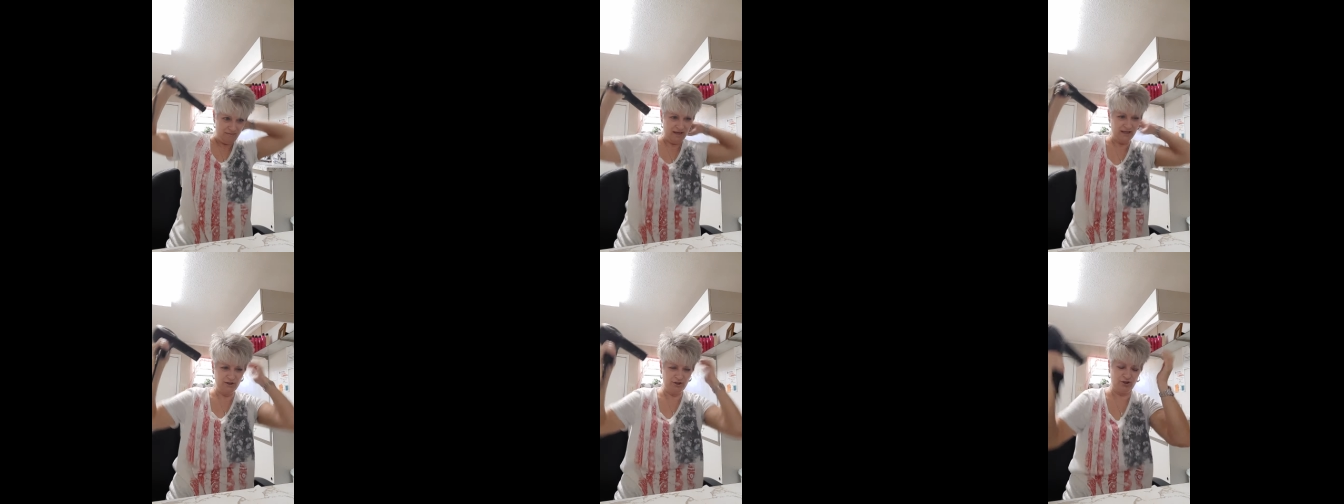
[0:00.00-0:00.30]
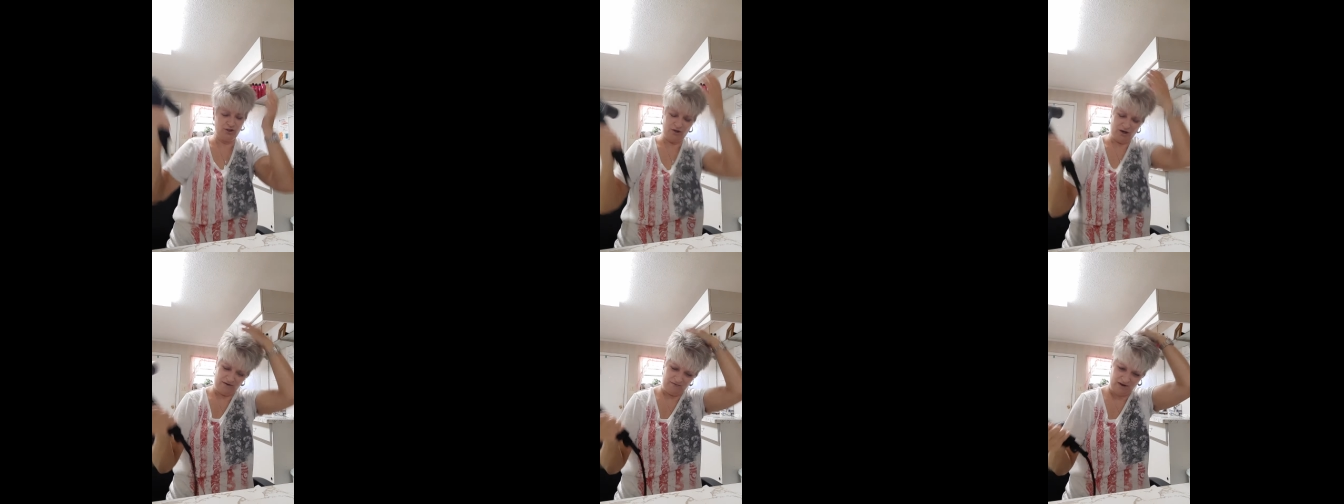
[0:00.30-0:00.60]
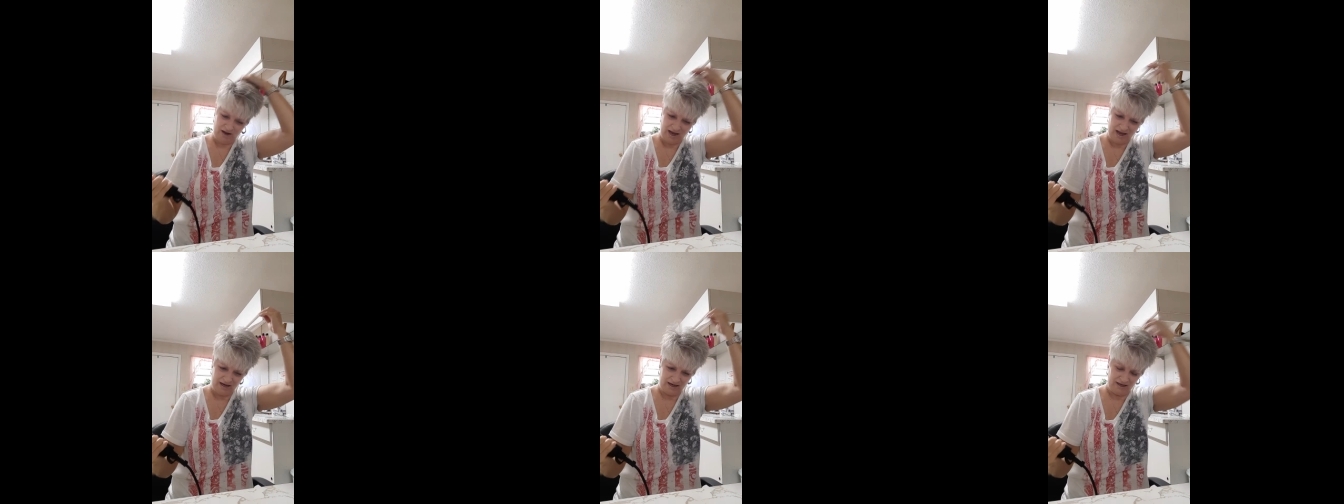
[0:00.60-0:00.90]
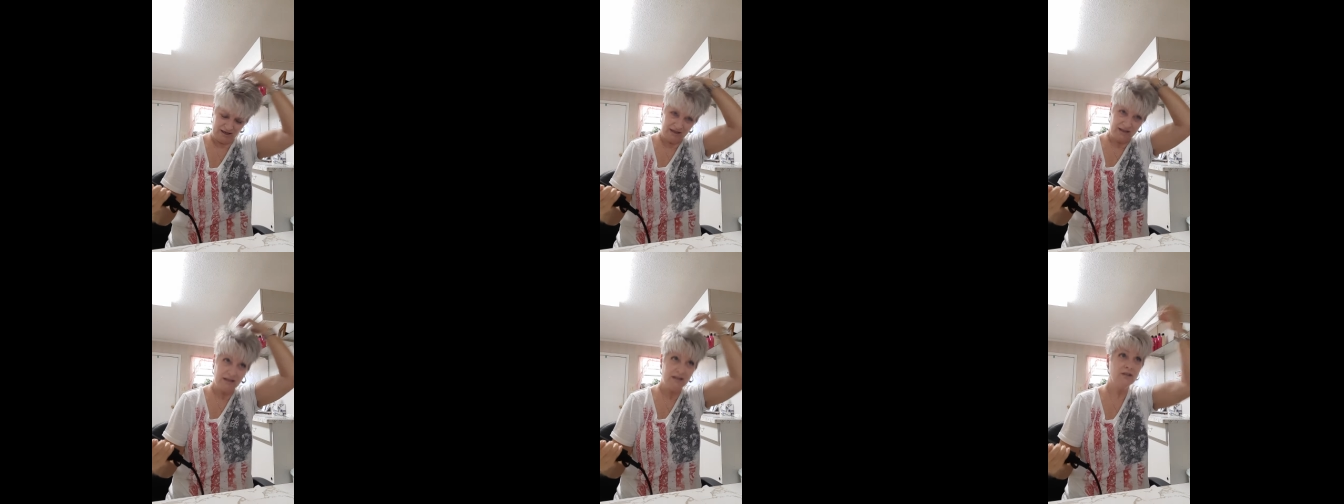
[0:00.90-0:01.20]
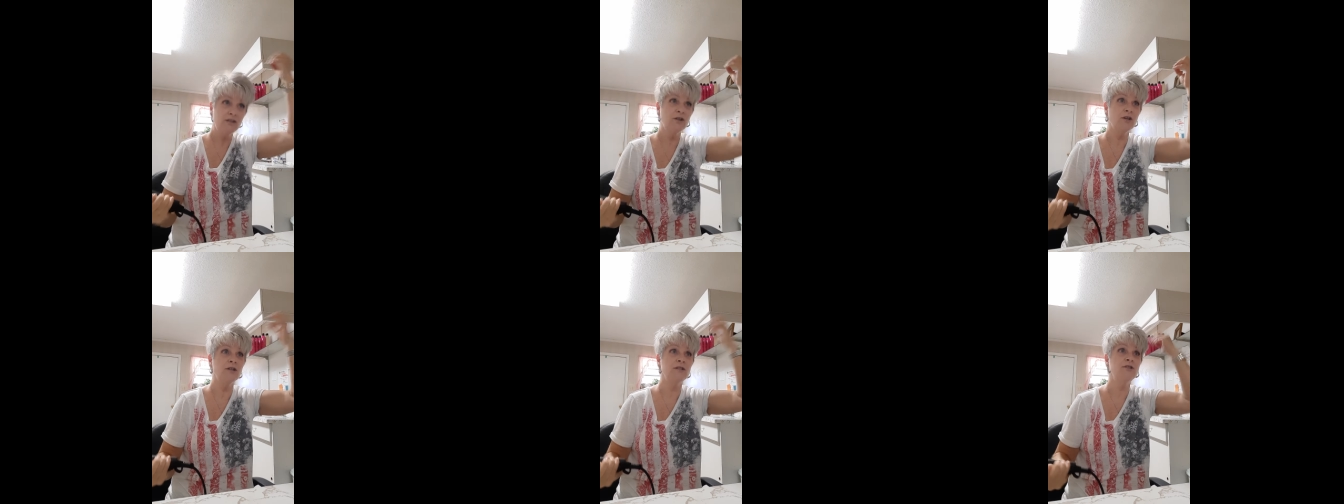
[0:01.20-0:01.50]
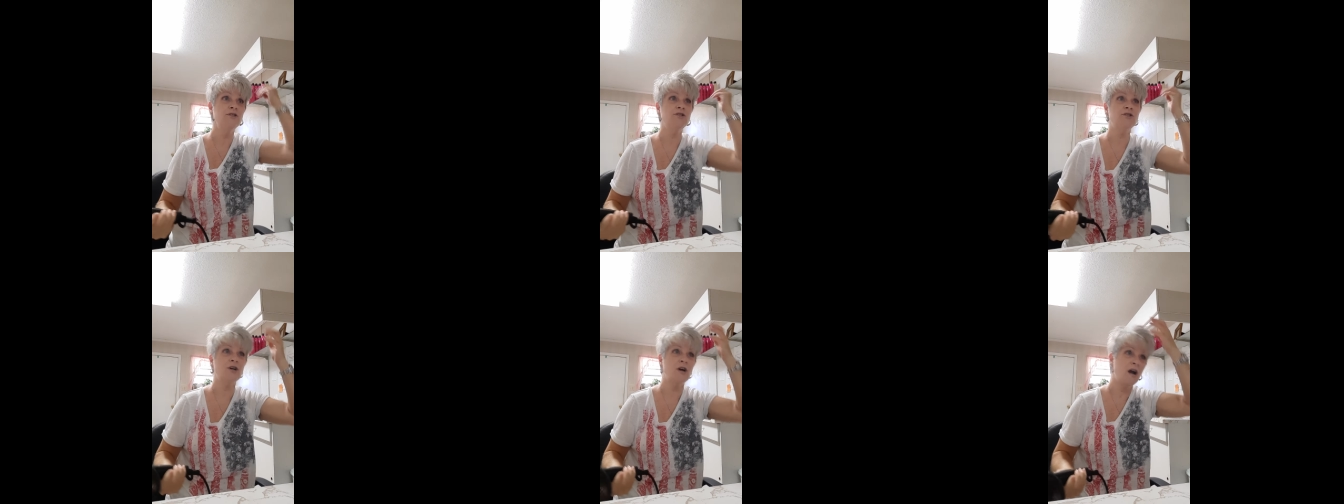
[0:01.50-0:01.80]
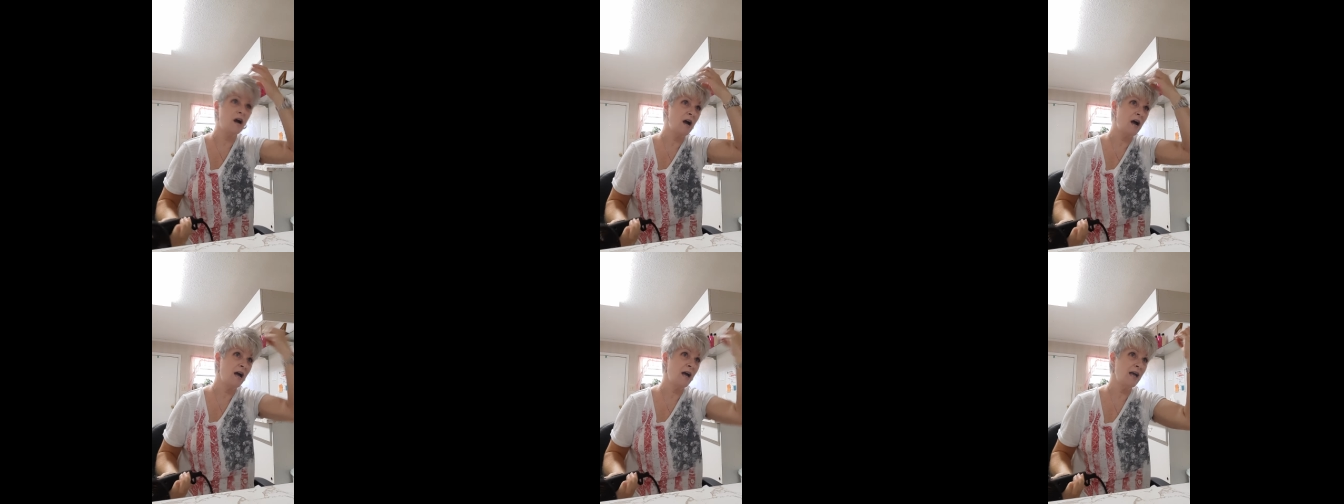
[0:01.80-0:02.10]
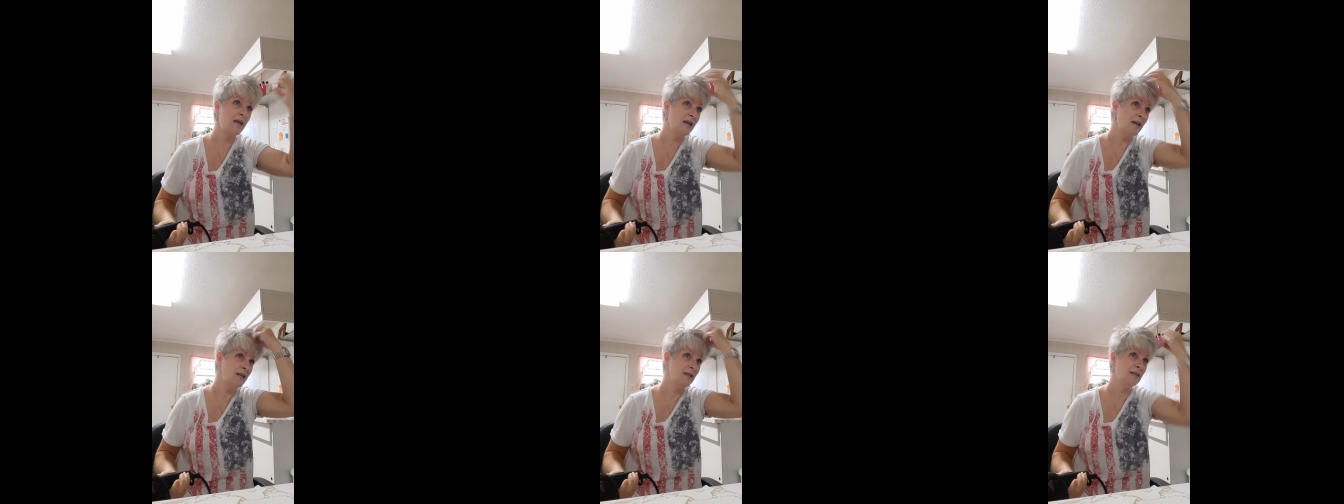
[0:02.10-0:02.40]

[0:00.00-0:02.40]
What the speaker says: make sure I've got it good and dry.